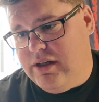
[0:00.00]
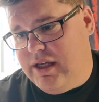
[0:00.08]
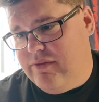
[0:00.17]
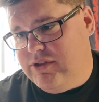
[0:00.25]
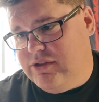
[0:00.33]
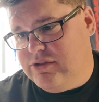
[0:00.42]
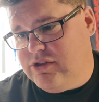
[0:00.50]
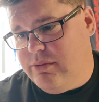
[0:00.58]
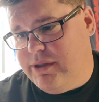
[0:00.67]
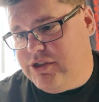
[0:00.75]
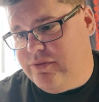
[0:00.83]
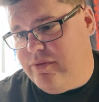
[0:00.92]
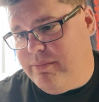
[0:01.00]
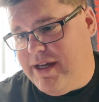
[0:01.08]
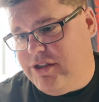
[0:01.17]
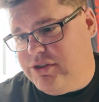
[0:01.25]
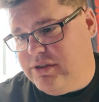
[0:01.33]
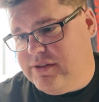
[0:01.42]
gives you so much
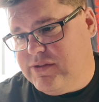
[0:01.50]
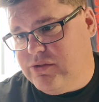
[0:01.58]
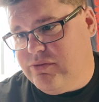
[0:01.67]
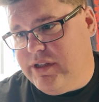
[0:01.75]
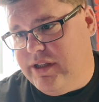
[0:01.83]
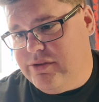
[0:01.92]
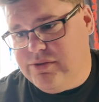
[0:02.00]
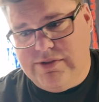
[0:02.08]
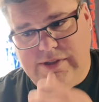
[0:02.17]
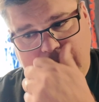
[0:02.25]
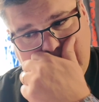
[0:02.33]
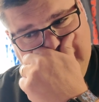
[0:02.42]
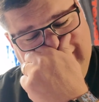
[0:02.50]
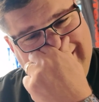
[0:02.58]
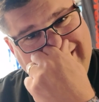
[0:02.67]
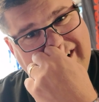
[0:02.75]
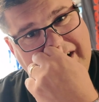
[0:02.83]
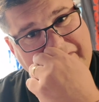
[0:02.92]
information. This is really interesting.
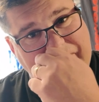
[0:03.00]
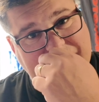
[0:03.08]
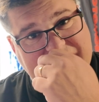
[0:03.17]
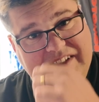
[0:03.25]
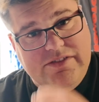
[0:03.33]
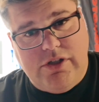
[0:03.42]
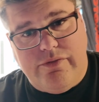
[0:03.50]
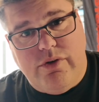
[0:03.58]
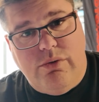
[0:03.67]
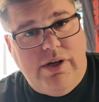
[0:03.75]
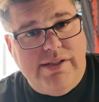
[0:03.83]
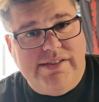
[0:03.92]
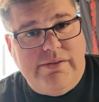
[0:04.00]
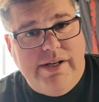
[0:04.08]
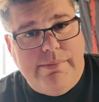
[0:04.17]
All right, so let's go for a ride and see what